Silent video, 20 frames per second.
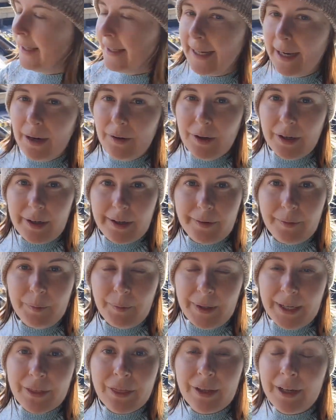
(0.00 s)
Now,
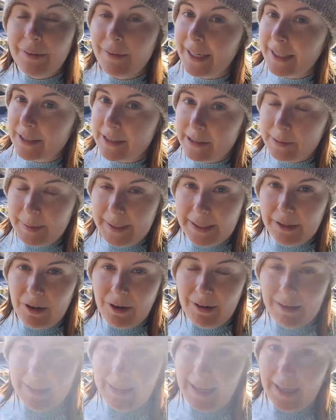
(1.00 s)
theoretically, we're
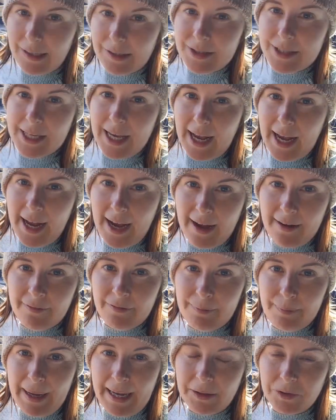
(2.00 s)
not allowed to
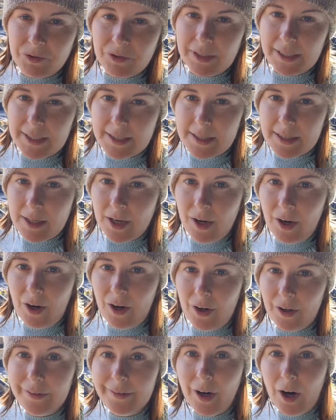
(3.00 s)
have boundaries
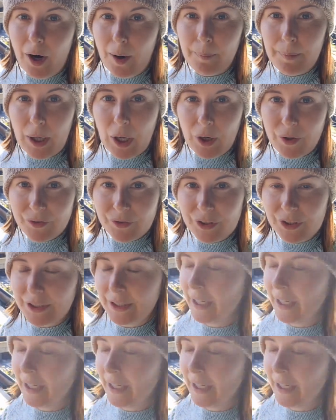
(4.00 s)
on our plot,